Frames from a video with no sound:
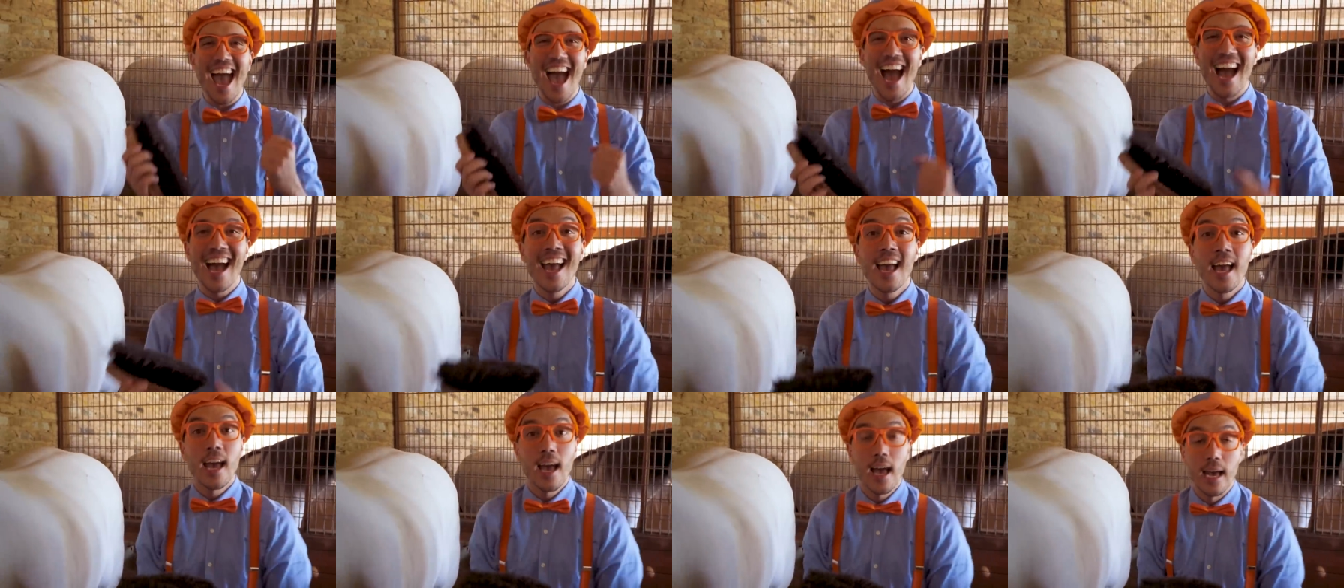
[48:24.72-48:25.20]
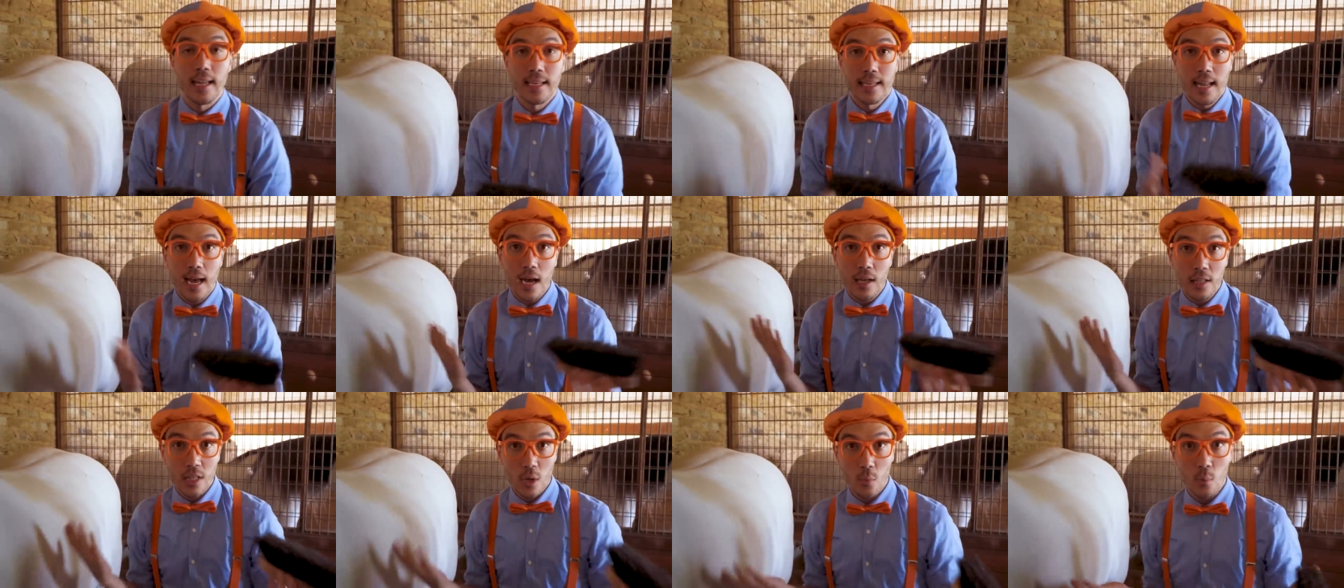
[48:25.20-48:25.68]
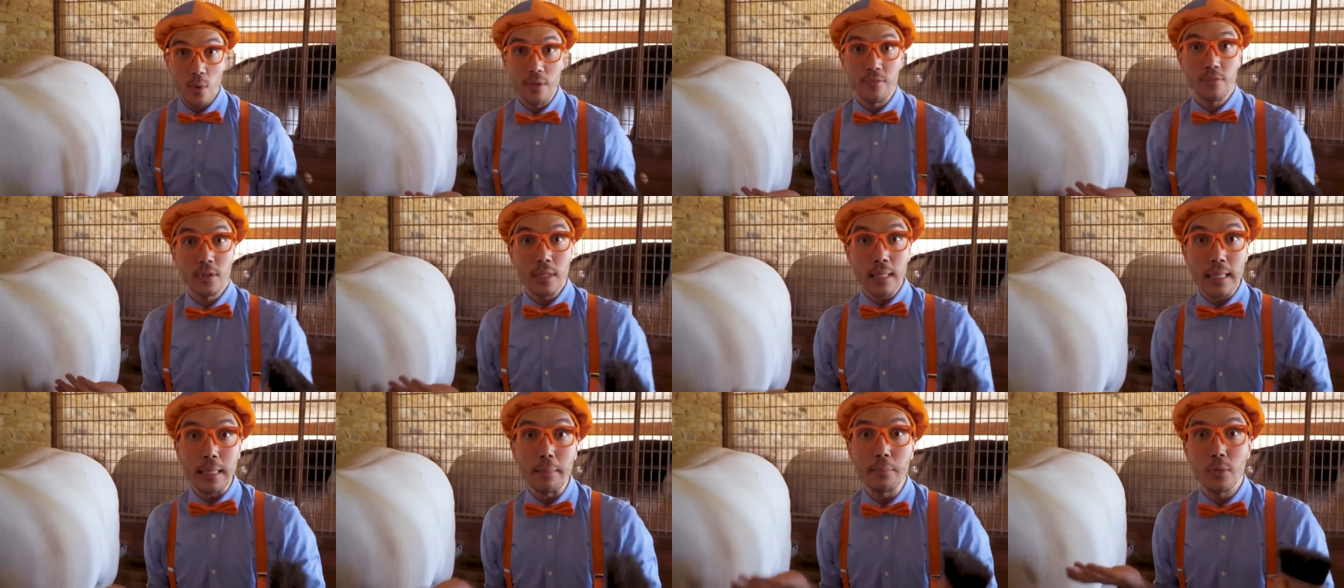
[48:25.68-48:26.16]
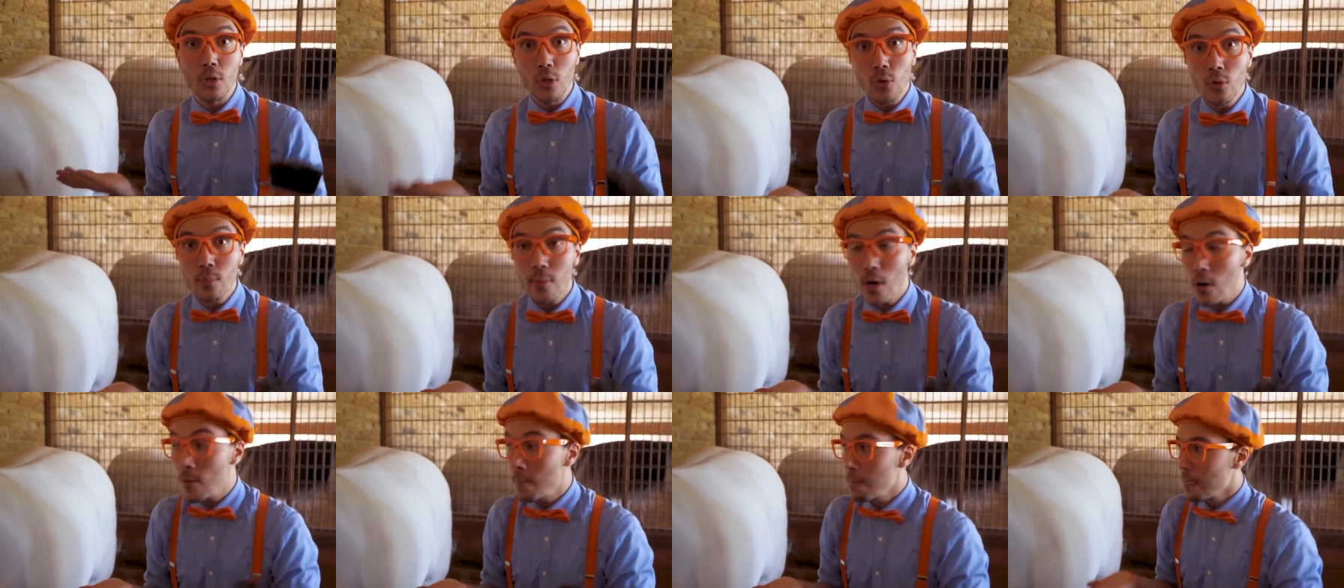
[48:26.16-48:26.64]
yeah. And now that we've cleaned
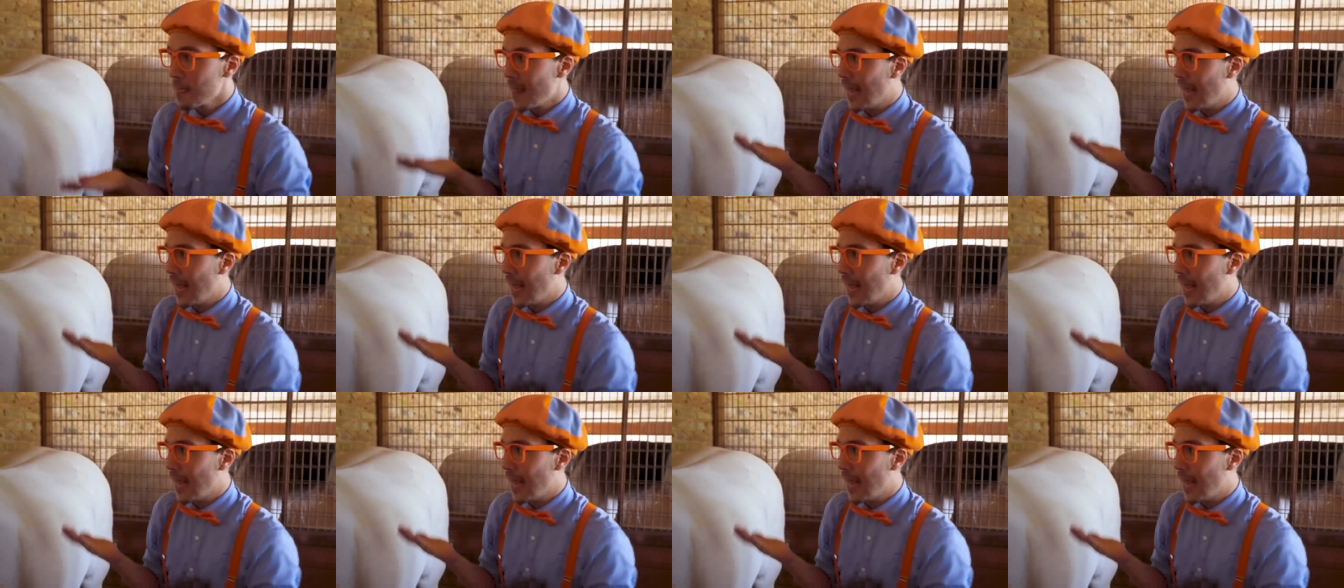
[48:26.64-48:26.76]
Humo